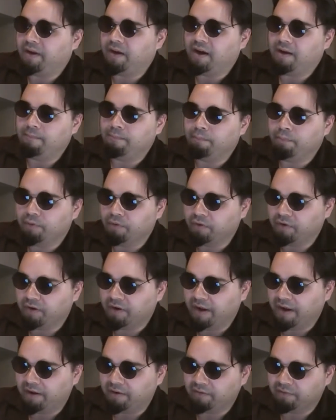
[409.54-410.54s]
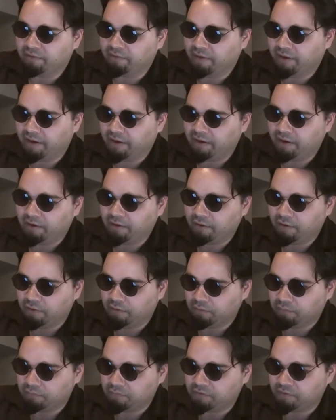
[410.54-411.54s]
got booted out of, like, you
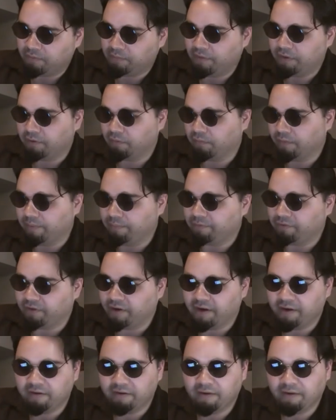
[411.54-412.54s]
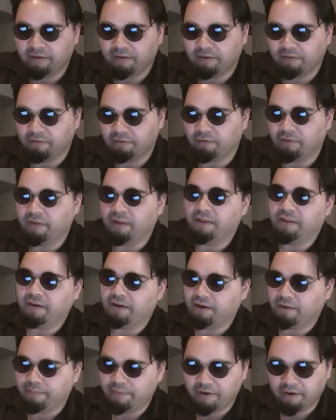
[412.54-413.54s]
know, some other website, and then
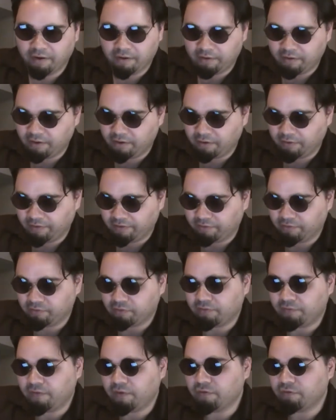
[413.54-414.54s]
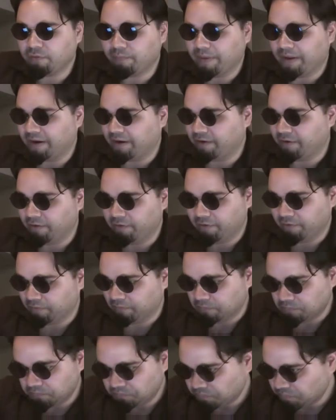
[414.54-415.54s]
they come here, you know, like, there's a few of them that I go
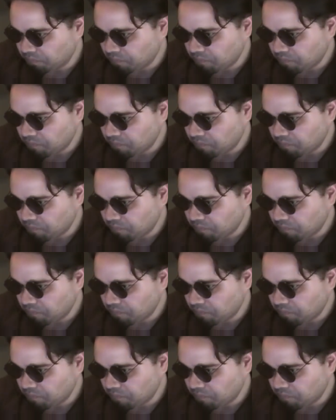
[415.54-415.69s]
to,